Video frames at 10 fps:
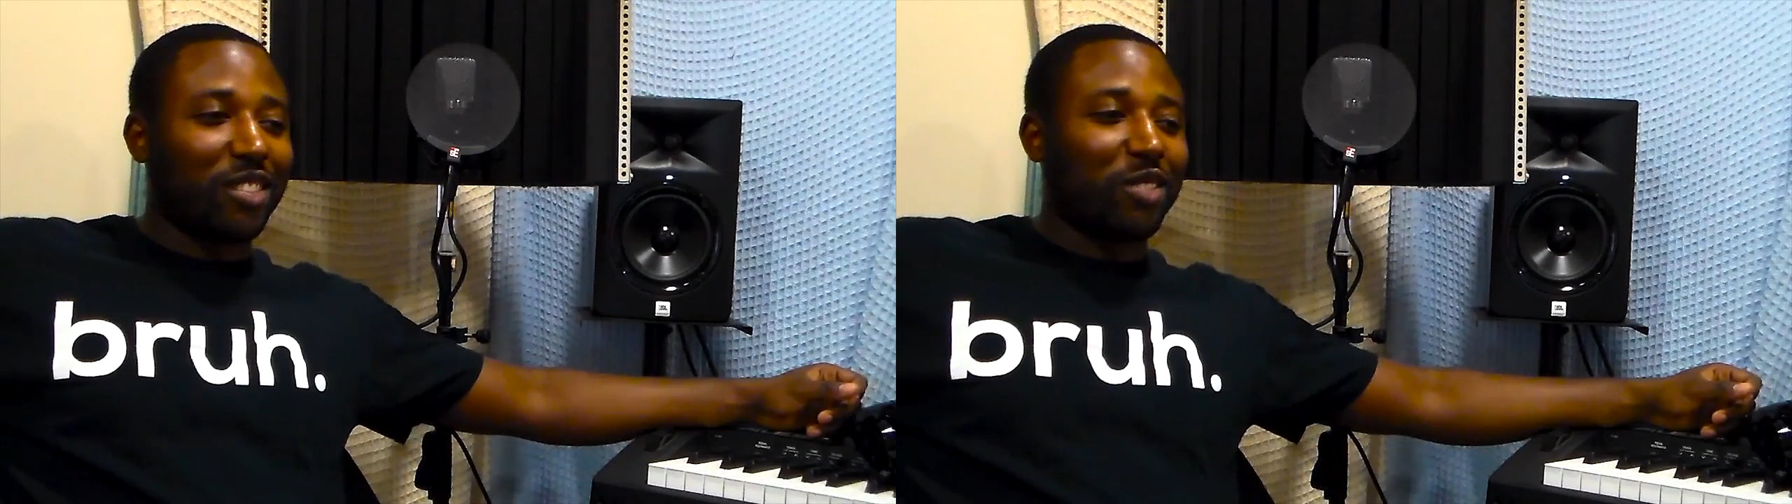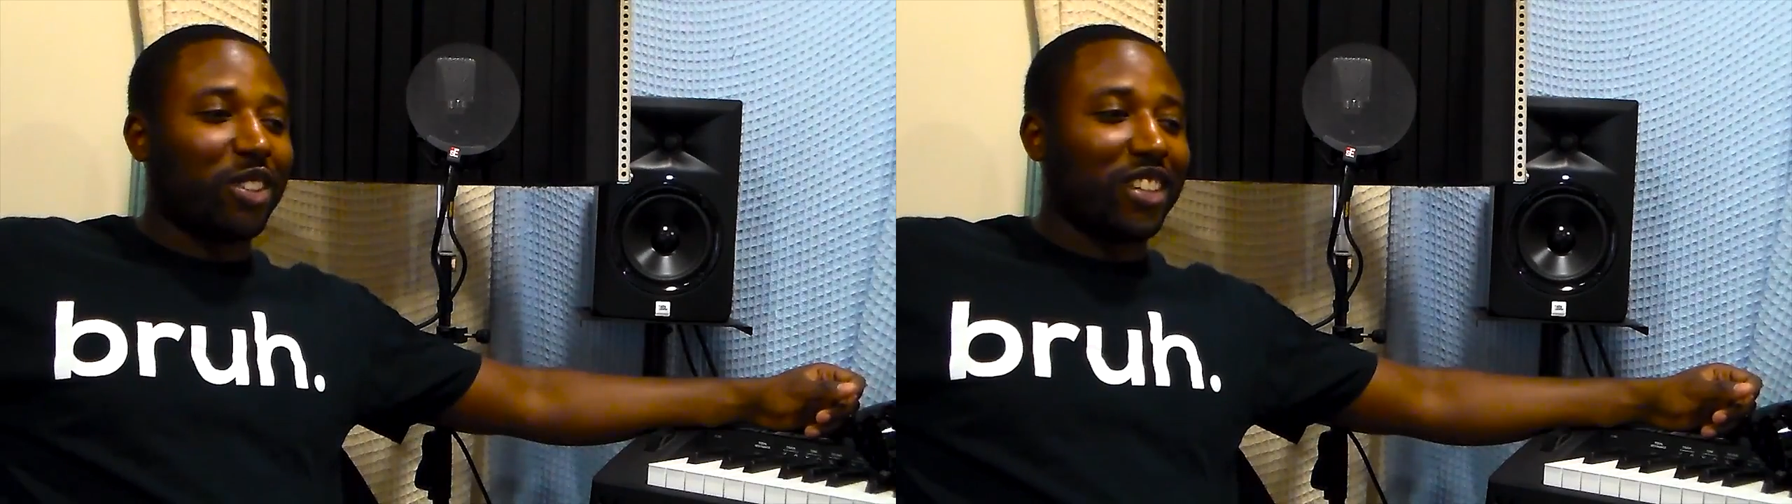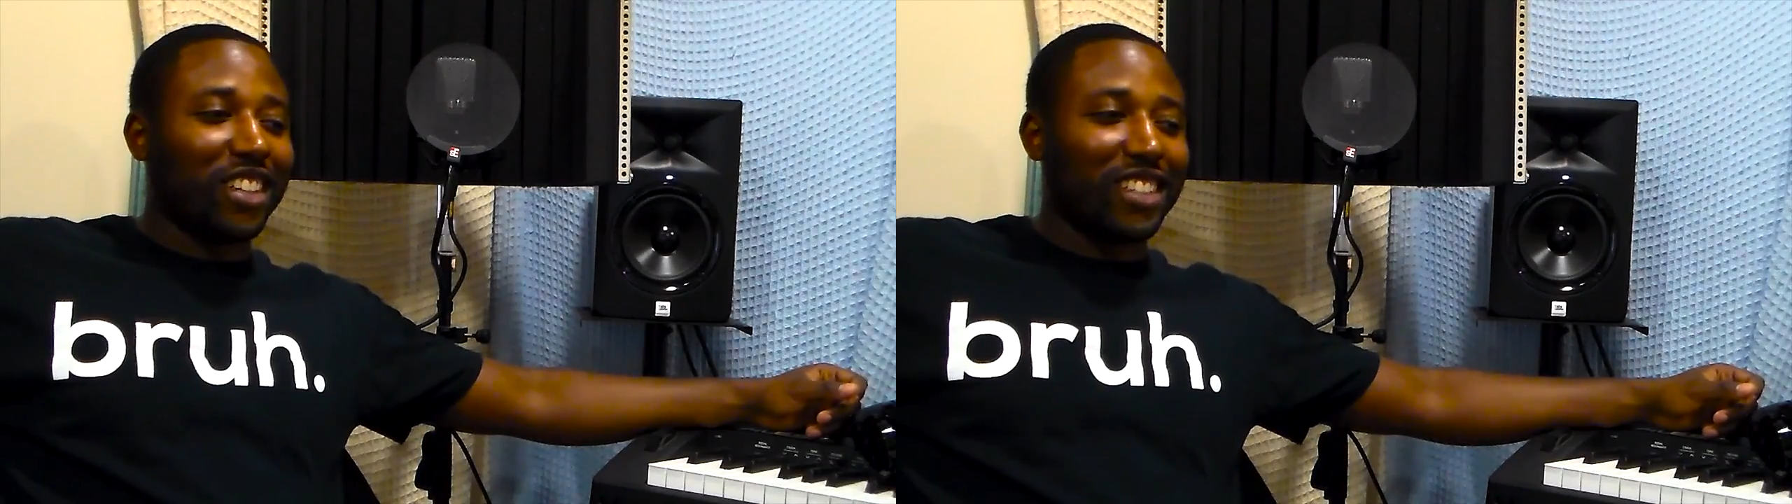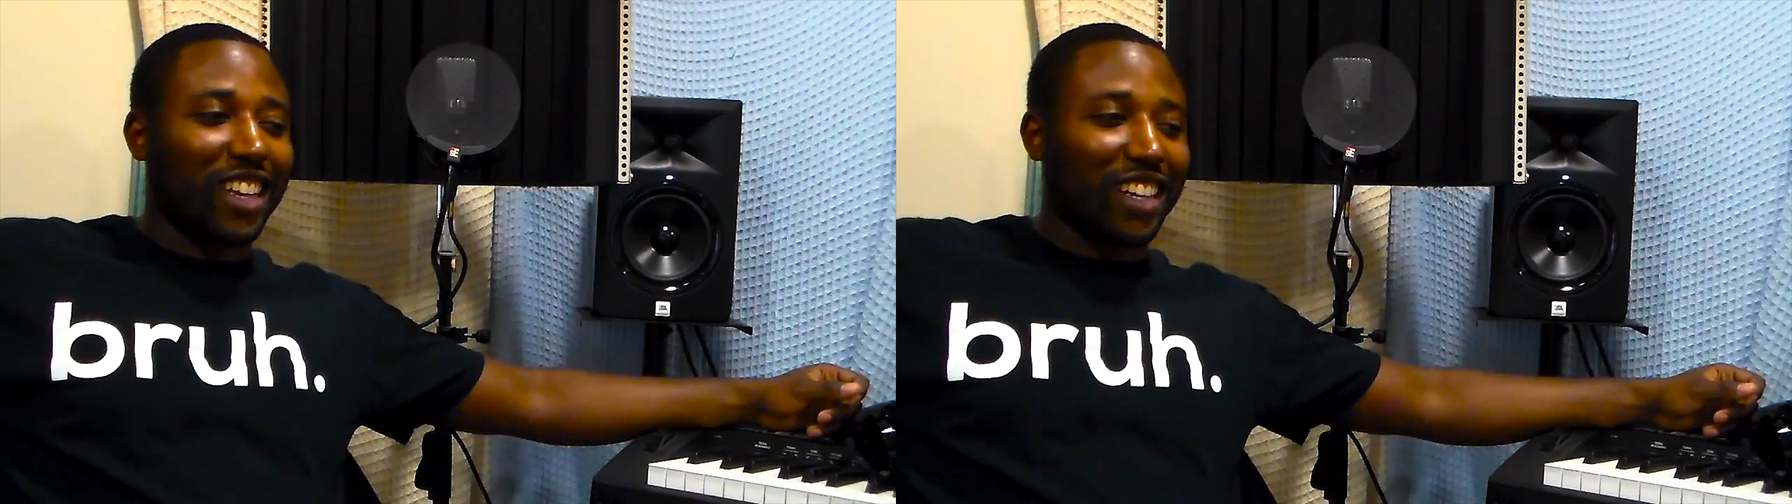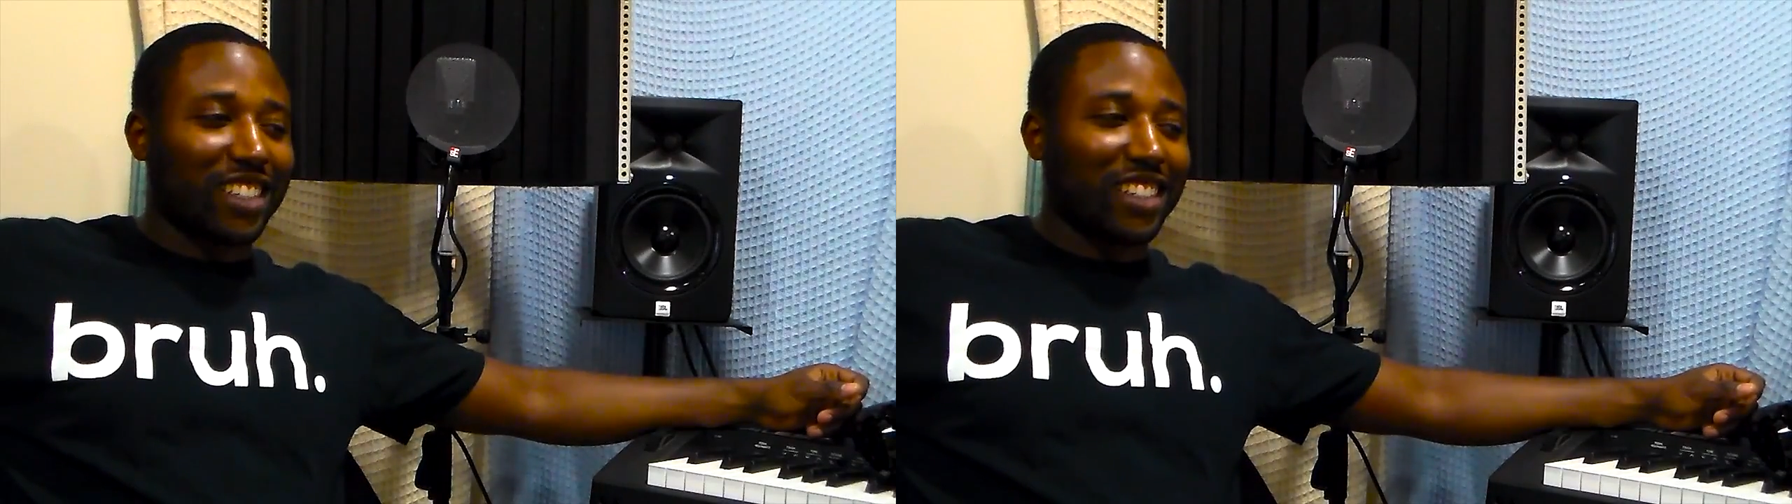that's funny,
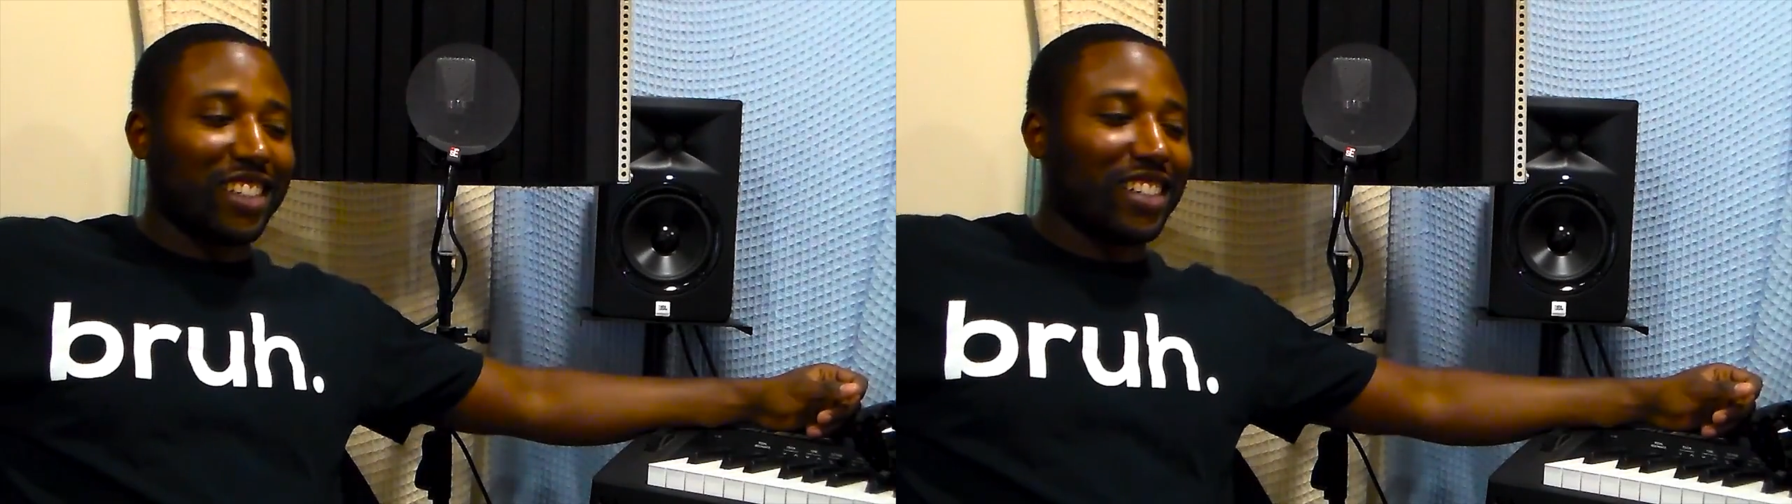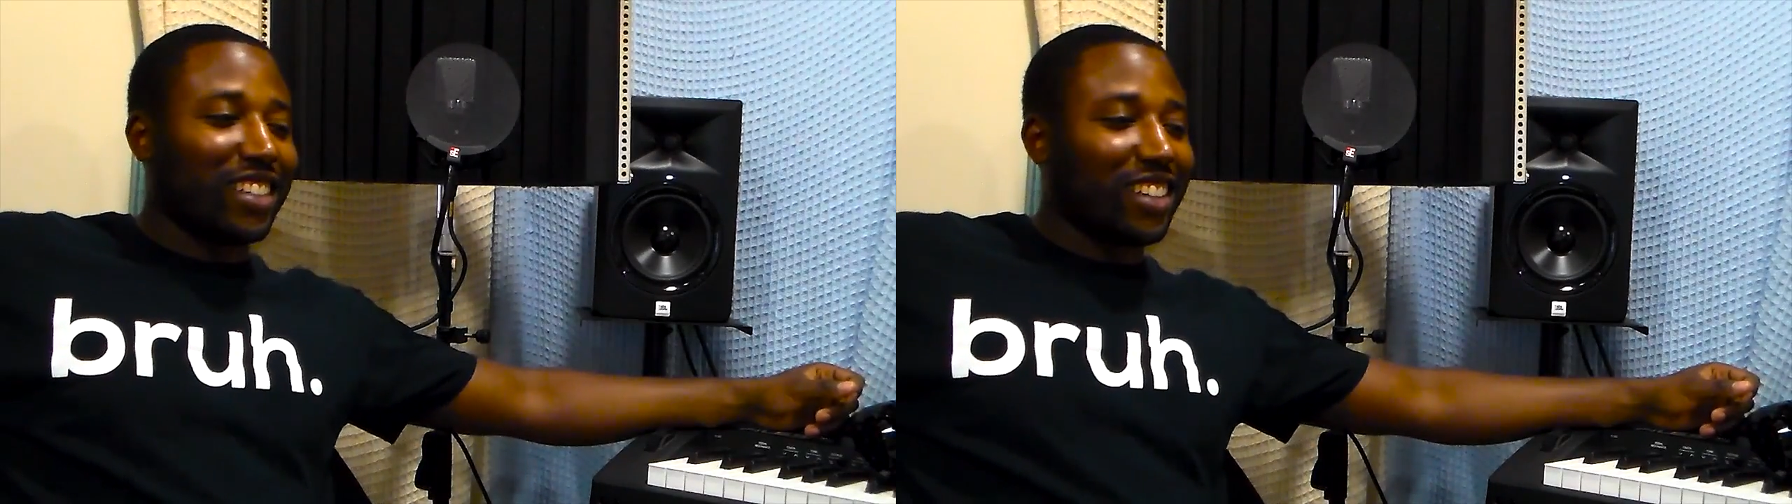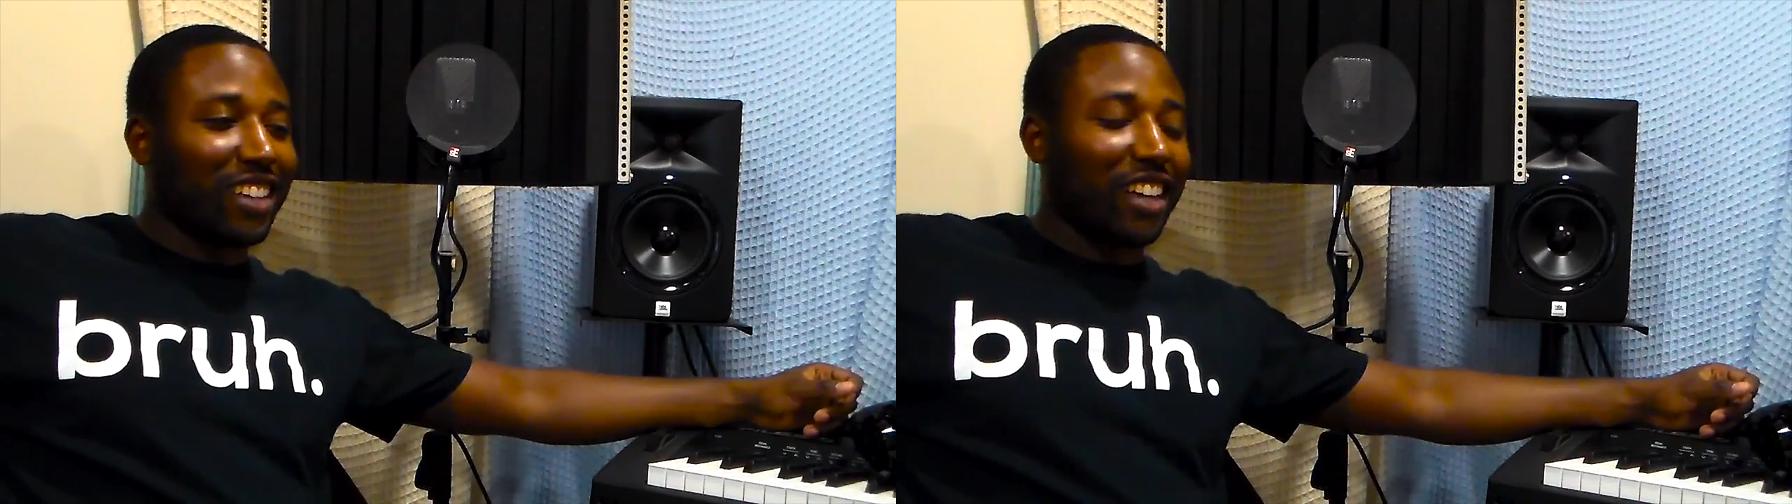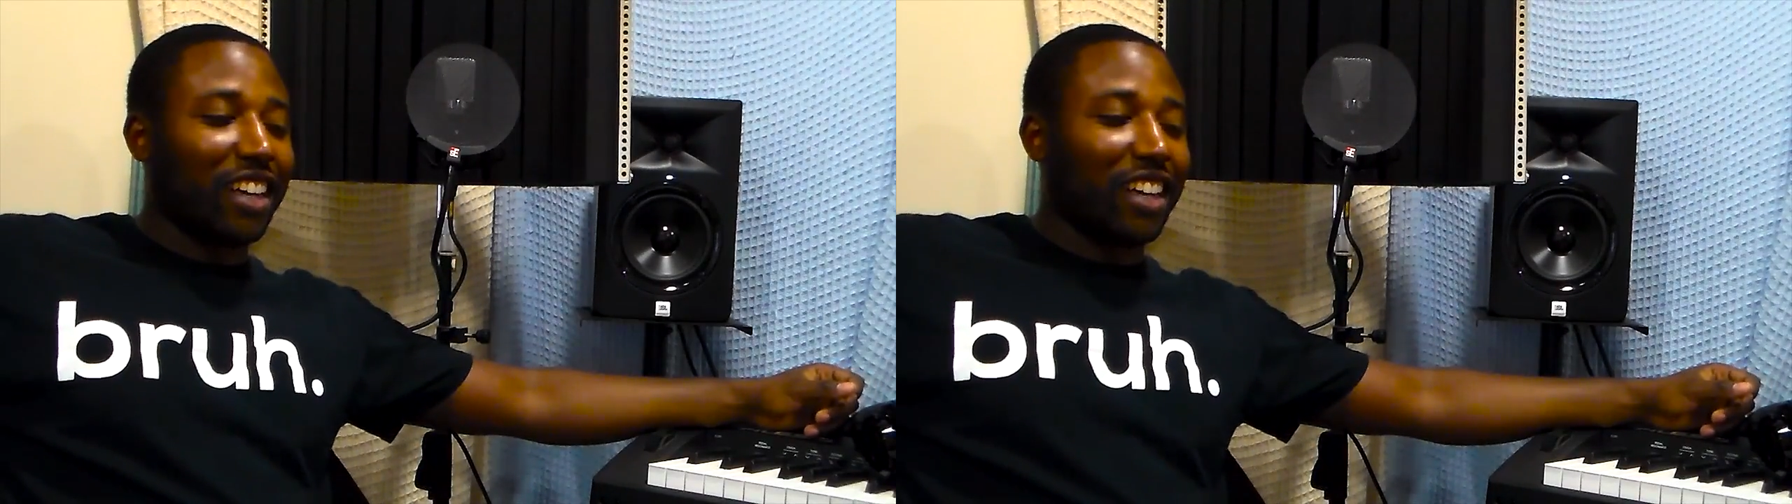is actually